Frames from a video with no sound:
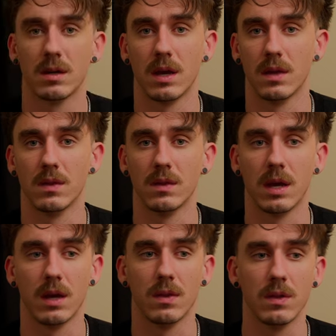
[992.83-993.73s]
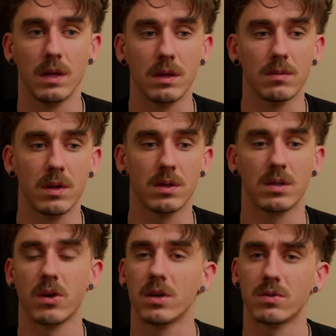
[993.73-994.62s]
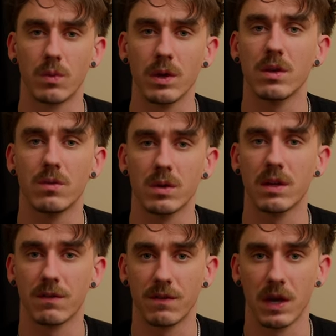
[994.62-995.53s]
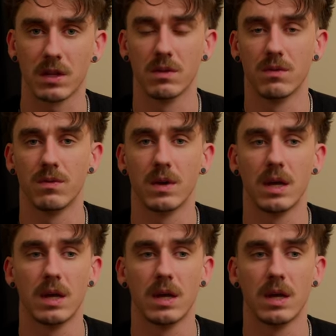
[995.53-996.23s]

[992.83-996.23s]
And, and the military is really, really effective